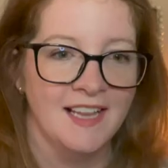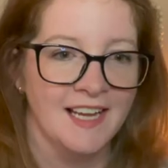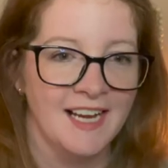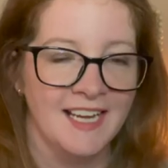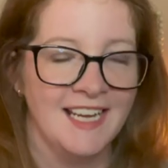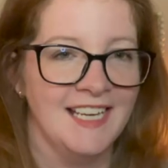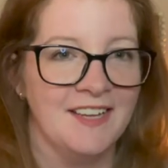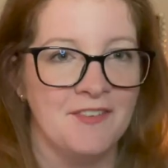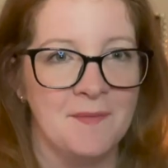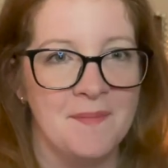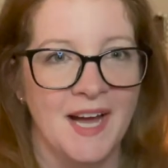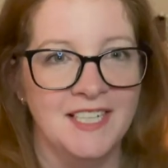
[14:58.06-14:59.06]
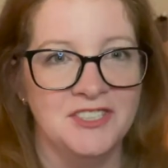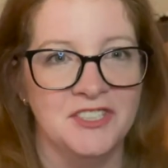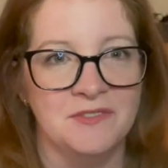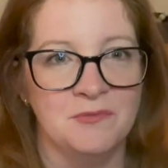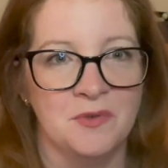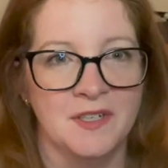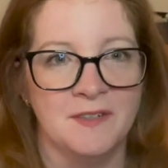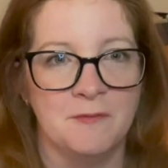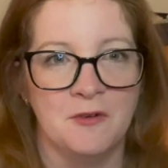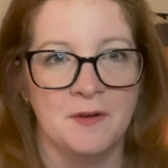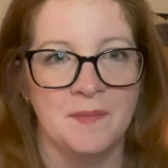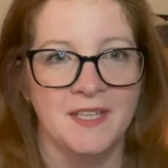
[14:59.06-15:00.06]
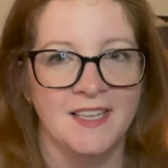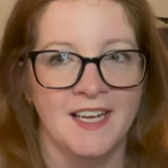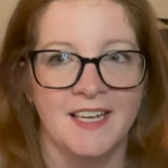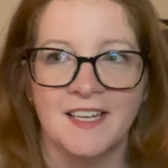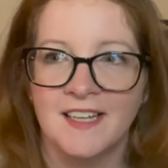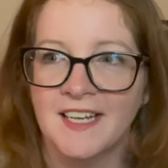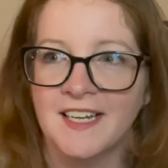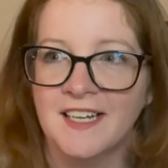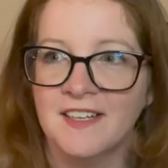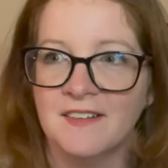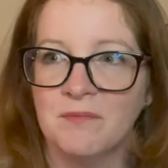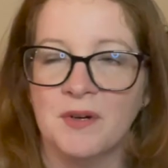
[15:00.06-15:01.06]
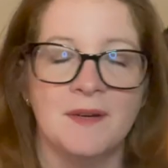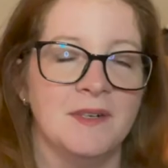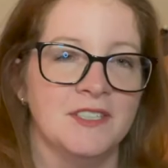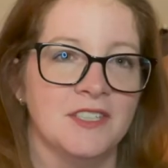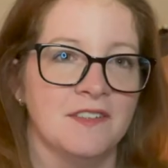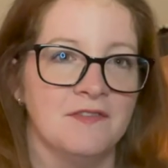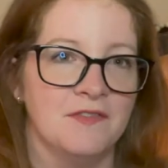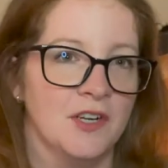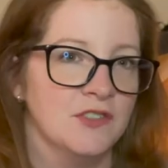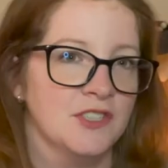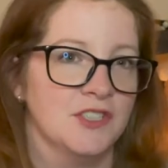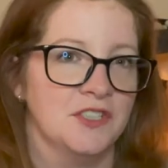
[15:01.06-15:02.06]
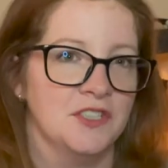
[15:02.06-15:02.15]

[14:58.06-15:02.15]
Like, I can't even imagine what it would have been like. Like, pretty much the first